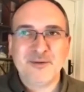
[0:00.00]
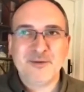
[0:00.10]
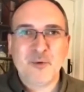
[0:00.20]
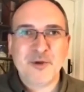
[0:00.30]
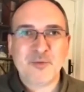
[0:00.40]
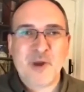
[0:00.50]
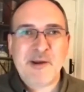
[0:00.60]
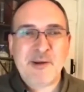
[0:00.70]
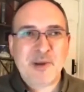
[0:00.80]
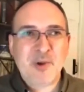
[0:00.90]
almost
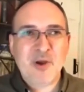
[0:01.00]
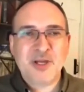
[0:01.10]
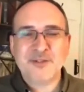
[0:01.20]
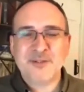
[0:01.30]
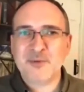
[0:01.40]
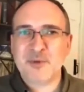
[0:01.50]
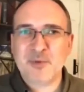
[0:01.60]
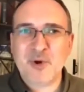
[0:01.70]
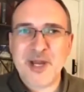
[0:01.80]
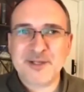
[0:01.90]
wearing my Parkinson's with
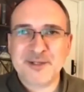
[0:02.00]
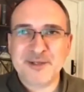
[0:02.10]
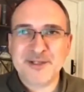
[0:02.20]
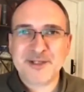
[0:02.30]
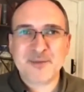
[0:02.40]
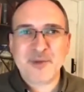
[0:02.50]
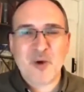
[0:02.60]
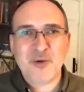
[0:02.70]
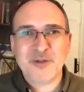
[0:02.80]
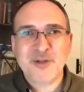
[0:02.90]
pride, and it's a bit
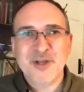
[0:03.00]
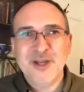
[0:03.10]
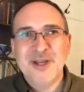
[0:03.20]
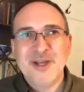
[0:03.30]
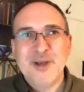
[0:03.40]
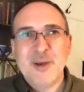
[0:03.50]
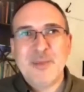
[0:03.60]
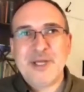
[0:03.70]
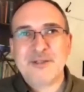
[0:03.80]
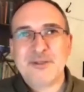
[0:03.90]
odd.
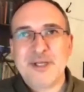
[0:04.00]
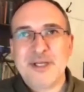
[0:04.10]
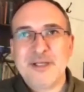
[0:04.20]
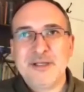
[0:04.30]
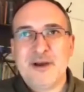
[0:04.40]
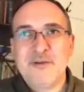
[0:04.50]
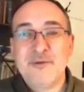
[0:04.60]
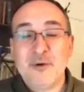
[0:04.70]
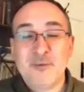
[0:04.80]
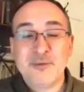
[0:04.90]
But actually, I
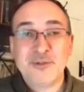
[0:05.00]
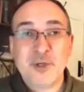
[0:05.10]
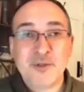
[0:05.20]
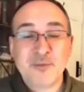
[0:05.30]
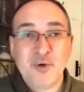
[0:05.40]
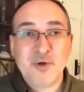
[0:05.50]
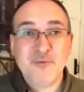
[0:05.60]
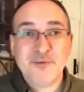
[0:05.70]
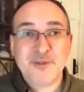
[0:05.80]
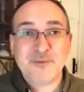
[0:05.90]
felt so much more
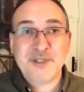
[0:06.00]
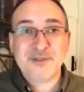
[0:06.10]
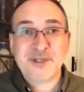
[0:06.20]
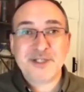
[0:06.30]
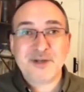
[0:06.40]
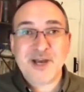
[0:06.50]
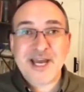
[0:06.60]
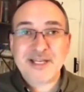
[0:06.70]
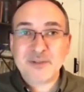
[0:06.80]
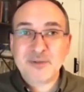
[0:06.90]
confident because I
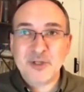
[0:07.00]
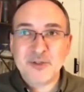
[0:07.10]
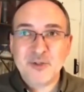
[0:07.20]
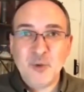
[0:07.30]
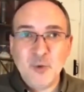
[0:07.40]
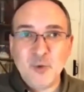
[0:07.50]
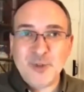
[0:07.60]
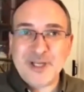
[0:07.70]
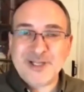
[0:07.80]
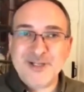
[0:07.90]
had a
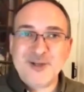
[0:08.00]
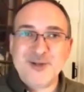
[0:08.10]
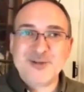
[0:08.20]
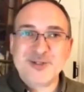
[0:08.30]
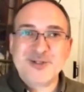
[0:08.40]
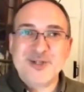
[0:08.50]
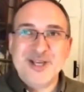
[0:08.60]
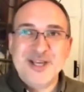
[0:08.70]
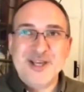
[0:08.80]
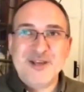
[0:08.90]
tool I could use. And
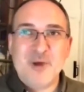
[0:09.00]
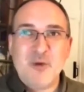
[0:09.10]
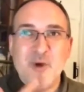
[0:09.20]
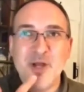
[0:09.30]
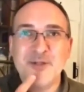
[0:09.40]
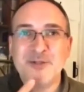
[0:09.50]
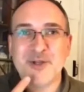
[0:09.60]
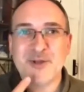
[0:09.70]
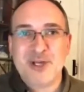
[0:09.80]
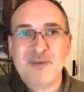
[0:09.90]
if my words
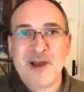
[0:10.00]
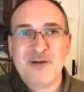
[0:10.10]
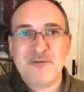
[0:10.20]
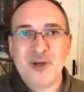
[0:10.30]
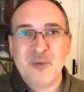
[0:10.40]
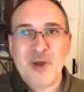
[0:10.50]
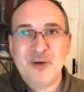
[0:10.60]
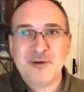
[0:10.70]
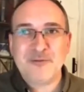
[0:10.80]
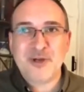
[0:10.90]
don't come out very well,
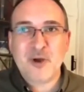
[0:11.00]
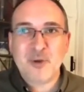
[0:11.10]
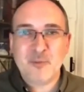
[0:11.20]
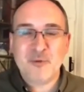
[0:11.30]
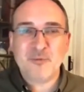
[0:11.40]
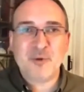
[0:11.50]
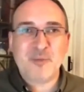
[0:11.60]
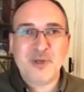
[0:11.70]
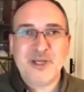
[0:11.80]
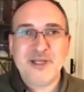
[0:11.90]
or if I can't move
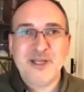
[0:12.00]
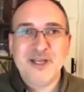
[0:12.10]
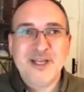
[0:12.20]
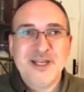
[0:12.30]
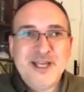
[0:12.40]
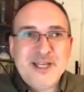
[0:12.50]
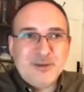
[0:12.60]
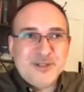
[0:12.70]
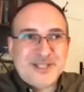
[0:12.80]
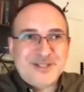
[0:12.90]
properly, here,
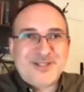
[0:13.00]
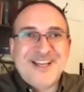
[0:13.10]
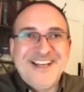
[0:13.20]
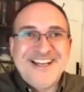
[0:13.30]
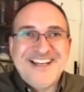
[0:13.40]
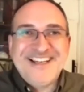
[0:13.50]
look at this. It